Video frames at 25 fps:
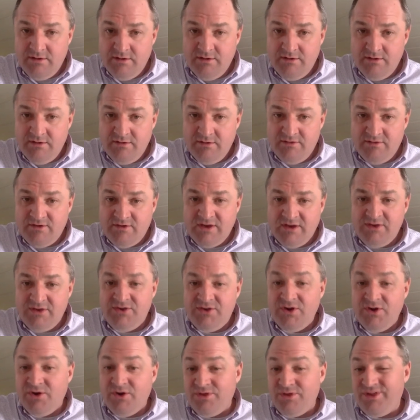So I
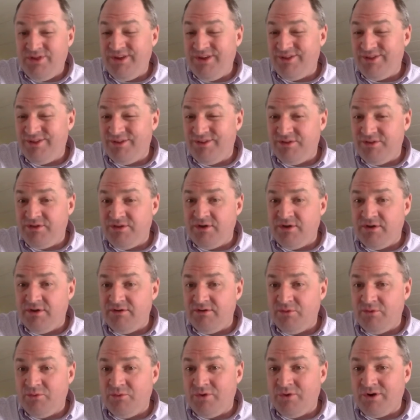don't think that there is
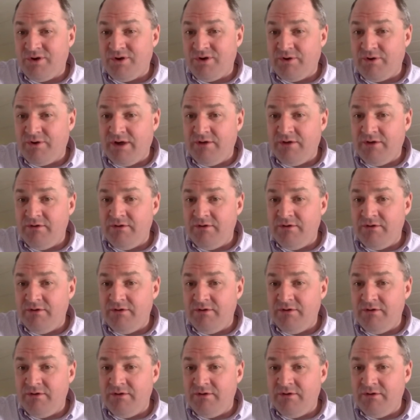a workaround.